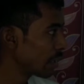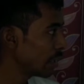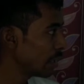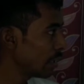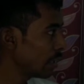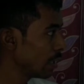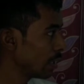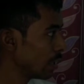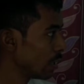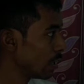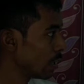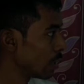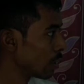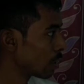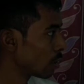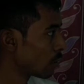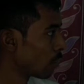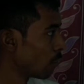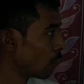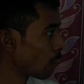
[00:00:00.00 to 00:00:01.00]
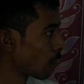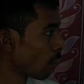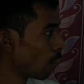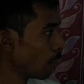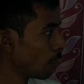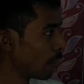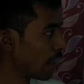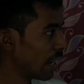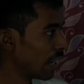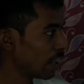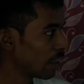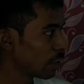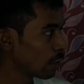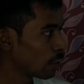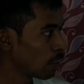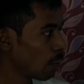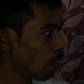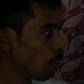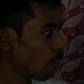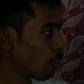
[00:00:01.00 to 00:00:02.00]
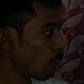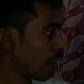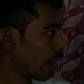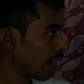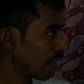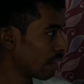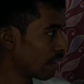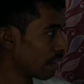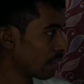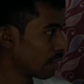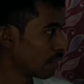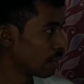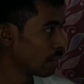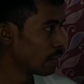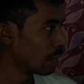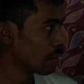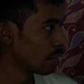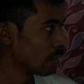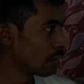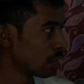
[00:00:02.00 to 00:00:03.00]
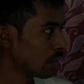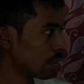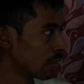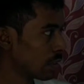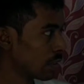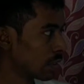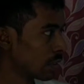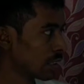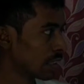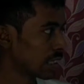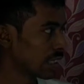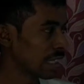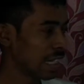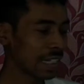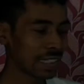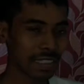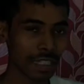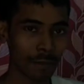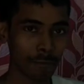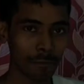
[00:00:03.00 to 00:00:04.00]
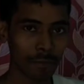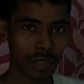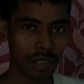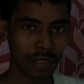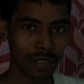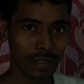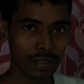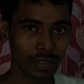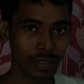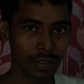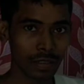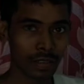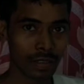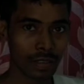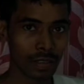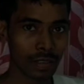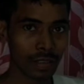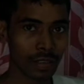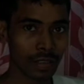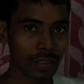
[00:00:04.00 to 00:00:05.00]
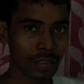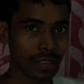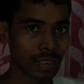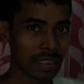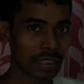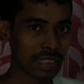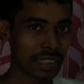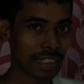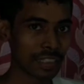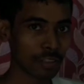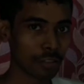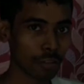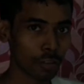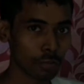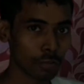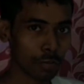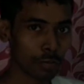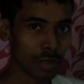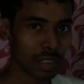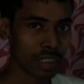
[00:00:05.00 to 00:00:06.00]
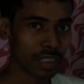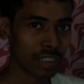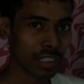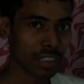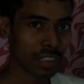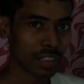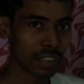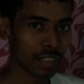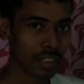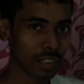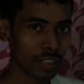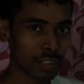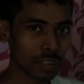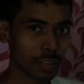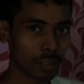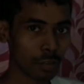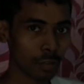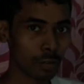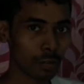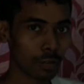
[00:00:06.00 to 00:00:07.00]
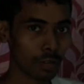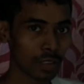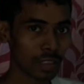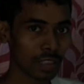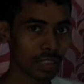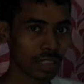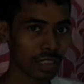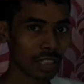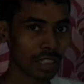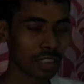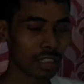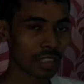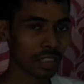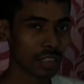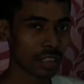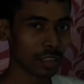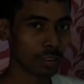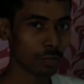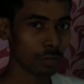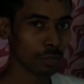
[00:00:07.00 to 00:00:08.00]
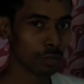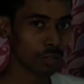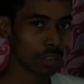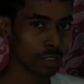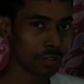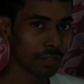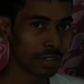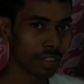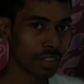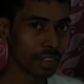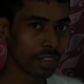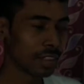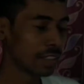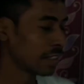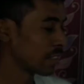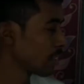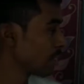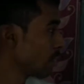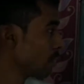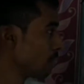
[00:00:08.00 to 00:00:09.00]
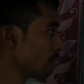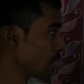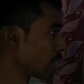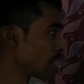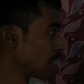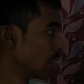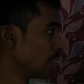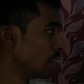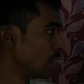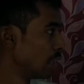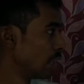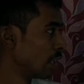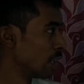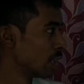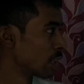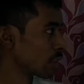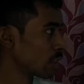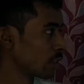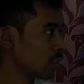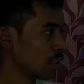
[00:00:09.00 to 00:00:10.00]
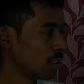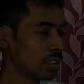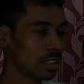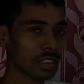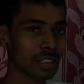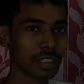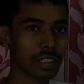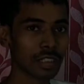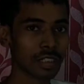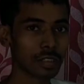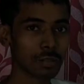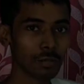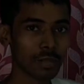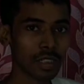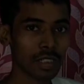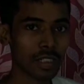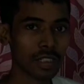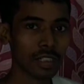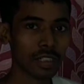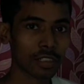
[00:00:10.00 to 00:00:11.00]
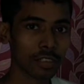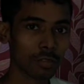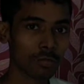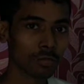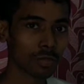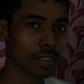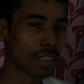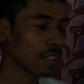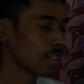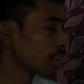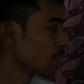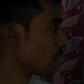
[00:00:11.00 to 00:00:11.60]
okay? So from when to when this has happened? It has not been mentioned here, so don't think that you don't have any data over here. So it is been assumed that